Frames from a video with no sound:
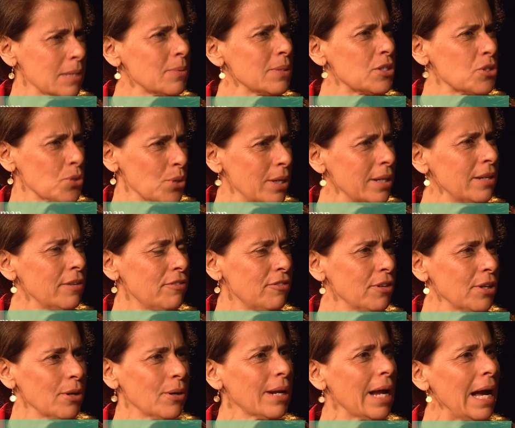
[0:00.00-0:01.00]
I was trying to
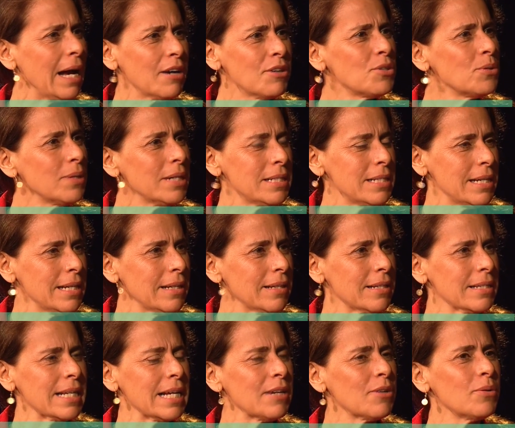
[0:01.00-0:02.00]
figure out how do I take
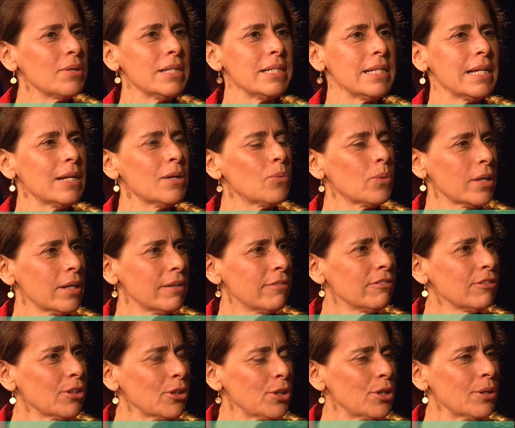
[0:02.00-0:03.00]
this? How do I take what
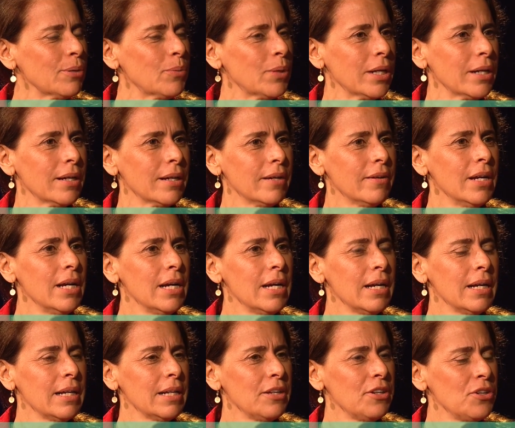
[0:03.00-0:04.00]
I've learned, what I
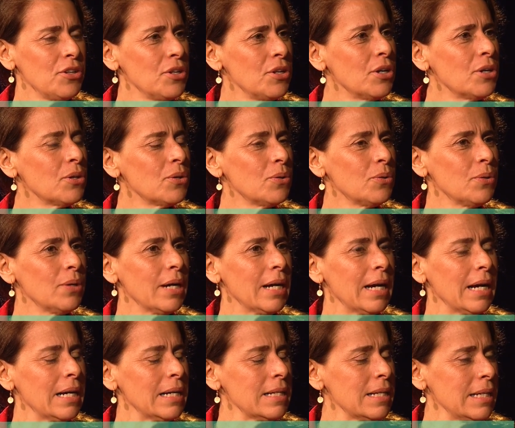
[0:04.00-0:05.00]
know
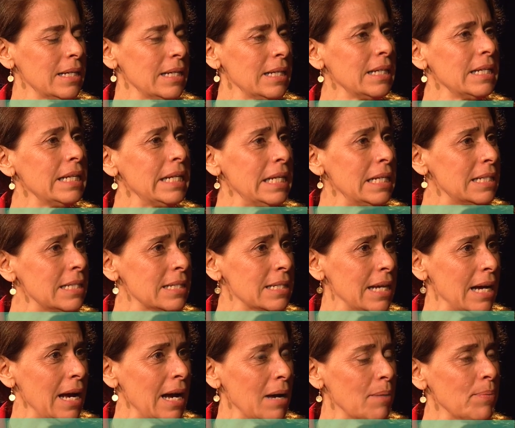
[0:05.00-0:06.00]
needs
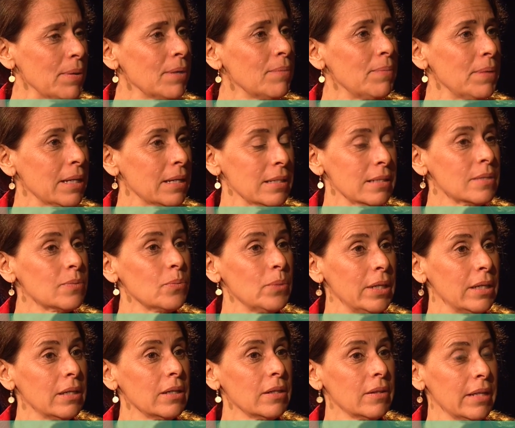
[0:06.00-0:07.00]
to happen? Because
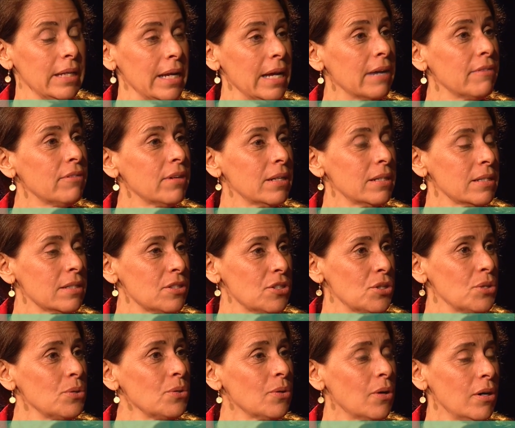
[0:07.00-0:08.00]
we, the evidence
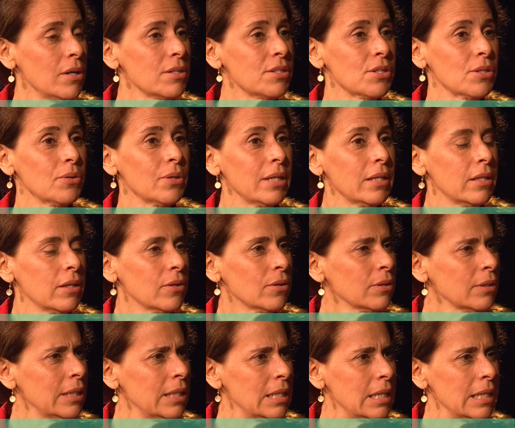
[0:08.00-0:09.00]
too, also in the
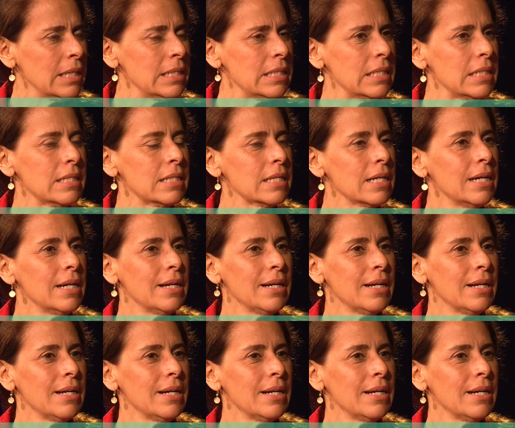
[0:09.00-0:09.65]
early 90s,